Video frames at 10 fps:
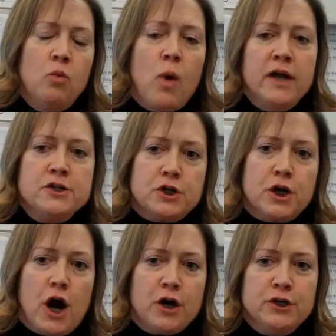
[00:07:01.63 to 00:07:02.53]

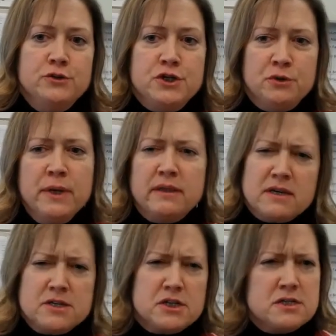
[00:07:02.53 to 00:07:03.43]
wonder, are you doing
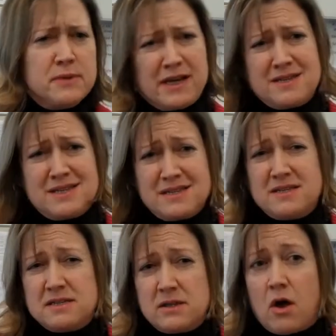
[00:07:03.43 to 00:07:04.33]
this just because this
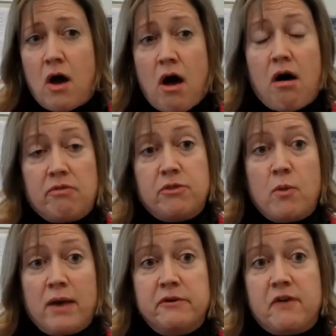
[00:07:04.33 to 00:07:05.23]
is the
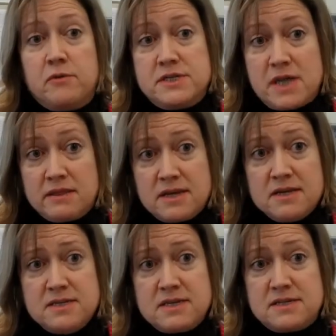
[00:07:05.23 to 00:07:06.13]
way we've always done
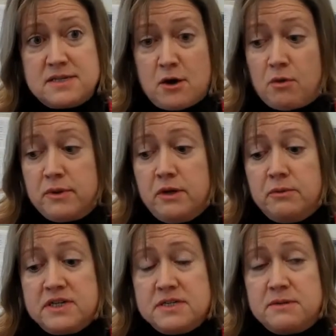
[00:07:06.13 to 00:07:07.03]
this? Is there a real
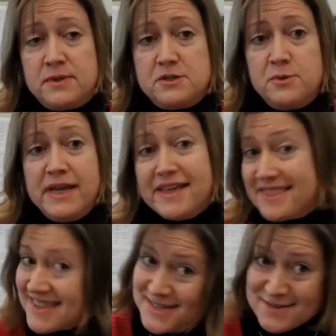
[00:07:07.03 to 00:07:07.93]
reason to be doing
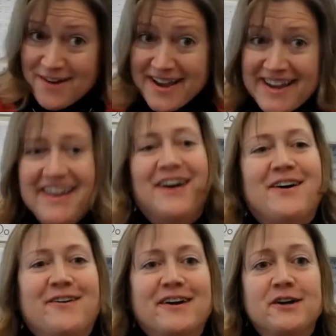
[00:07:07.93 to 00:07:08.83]
it this way?
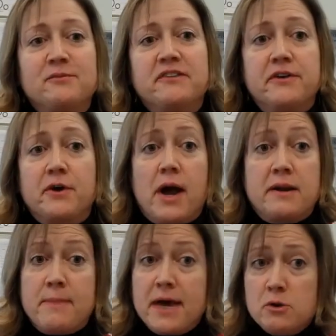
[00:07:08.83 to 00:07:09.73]
Or could we figure
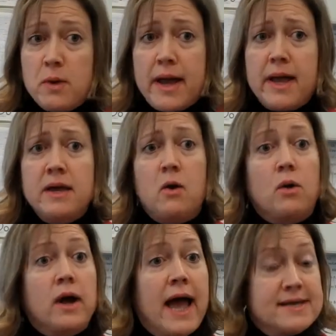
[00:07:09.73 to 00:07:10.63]
out a better way?
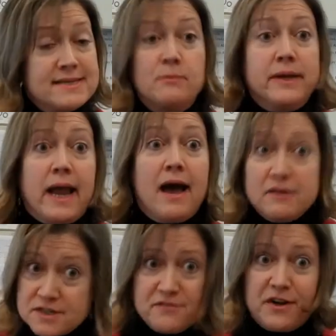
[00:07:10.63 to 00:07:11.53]
Or has somebody
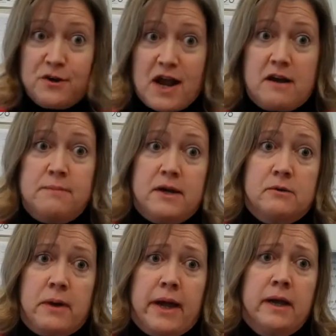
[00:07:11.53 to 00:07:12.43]
else figured out a
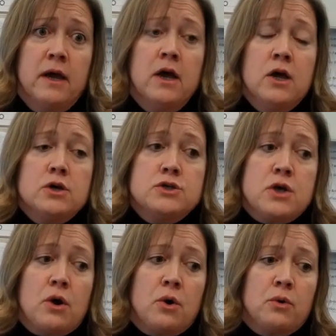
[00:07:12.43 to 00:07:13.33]
better way?
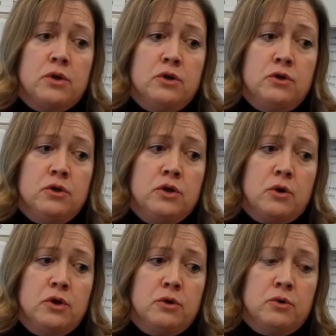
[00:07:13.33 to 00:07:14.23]
So, you
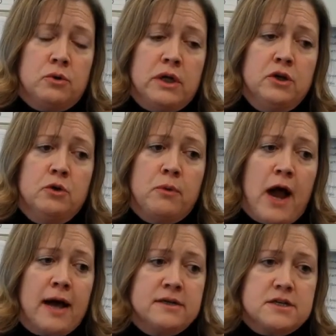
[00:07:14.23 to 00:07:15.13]
know, in your
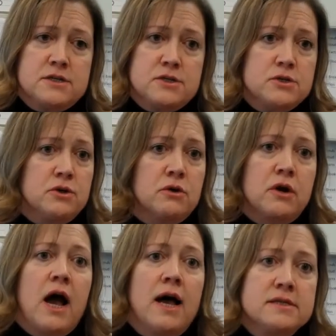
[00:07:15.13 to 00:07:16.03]
practice, you're
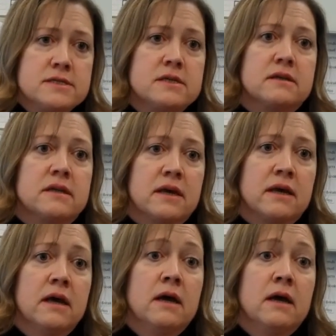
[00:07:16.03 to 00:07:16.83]
constantly